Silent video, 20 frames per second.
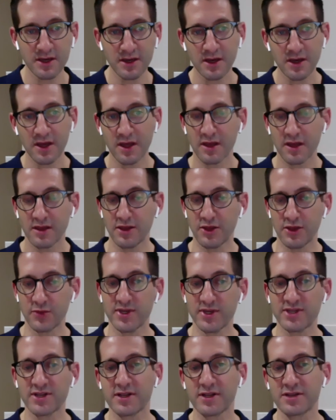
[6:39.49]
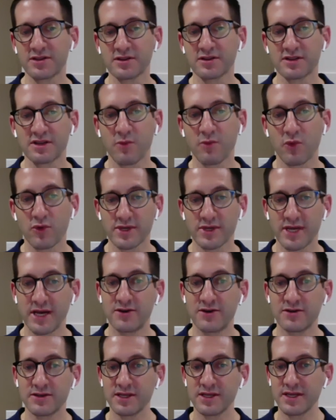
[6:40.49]
The 3 studies looked at
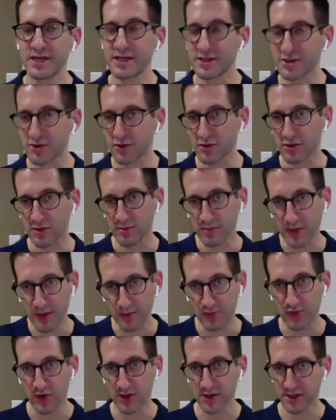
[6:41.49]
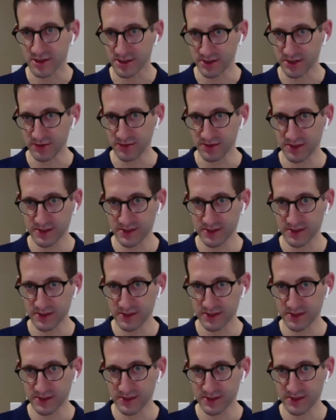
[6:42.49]
mortality and total blood products use.